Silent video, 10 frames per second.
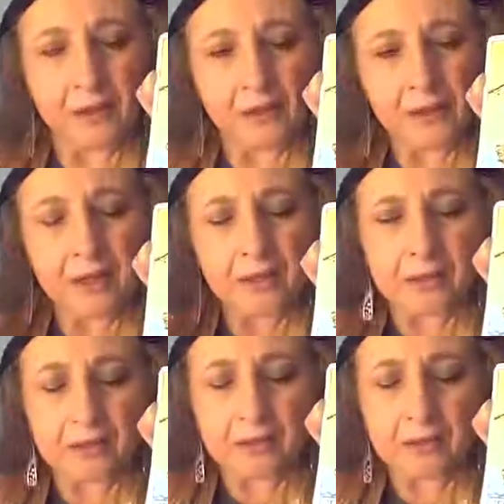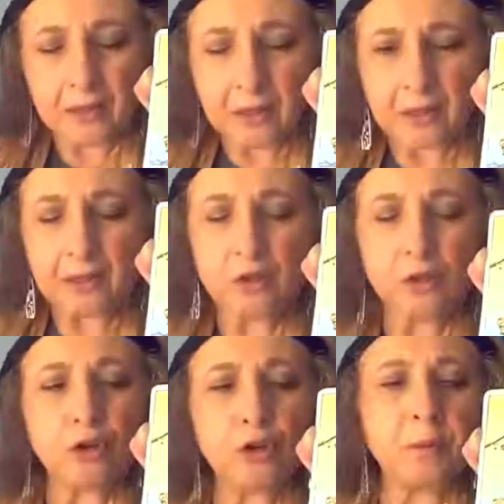this
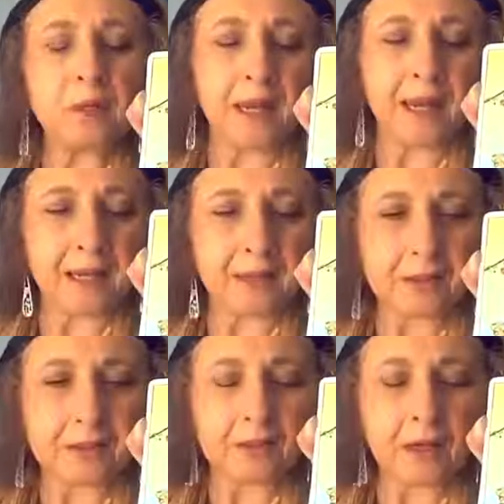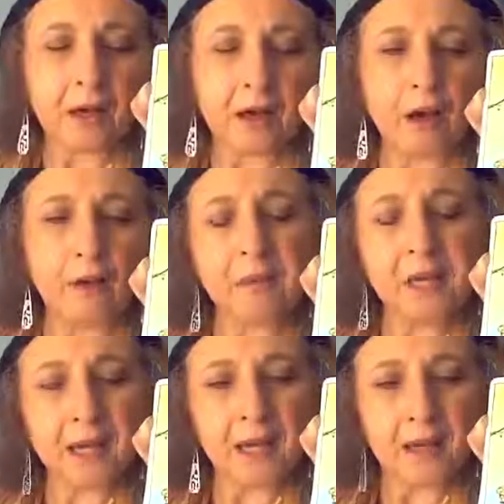new place of
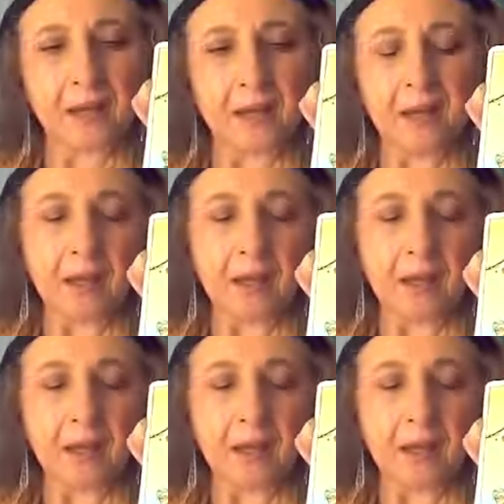being.